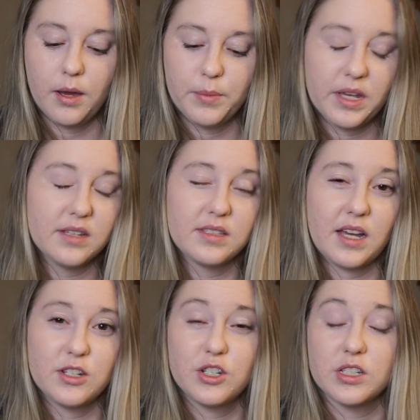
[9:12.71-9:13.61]
because
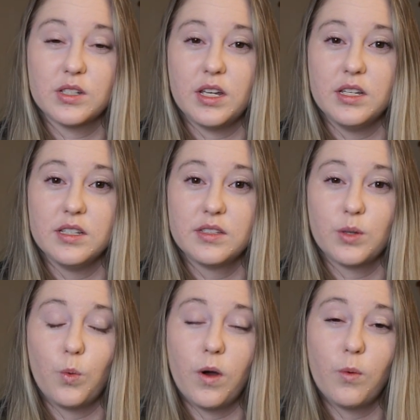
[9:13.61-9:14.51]
that just is
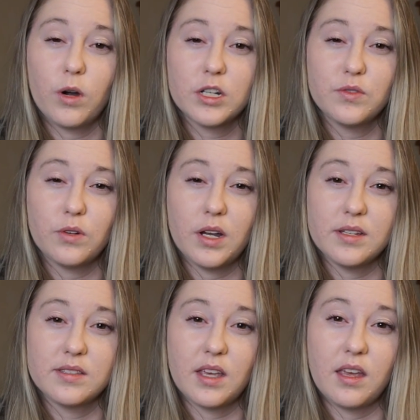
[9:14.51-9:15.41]
what works for
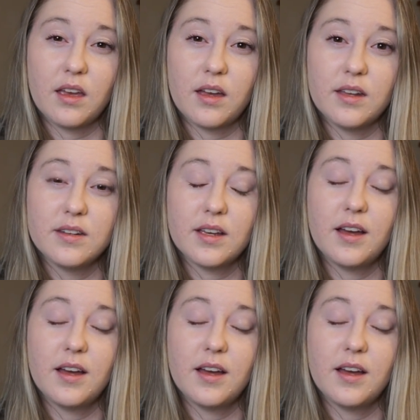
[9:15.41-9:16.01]
us, and